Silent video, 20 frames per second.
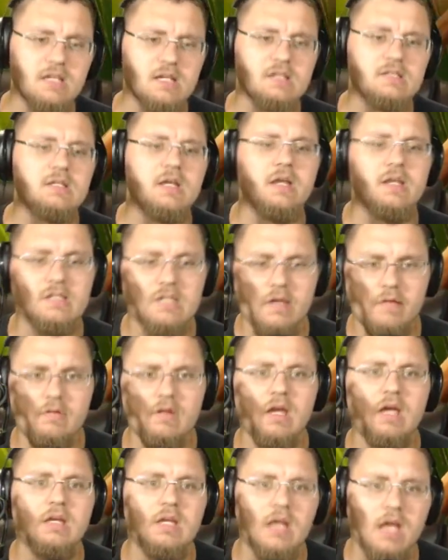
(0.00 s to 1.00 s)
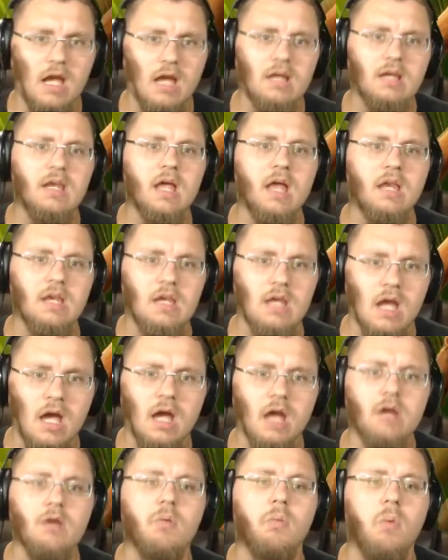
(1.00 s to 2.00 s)
6, 97, 98,
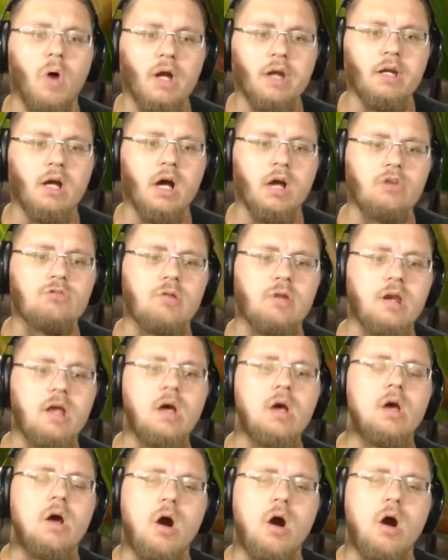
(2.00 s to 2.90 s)
99, 100.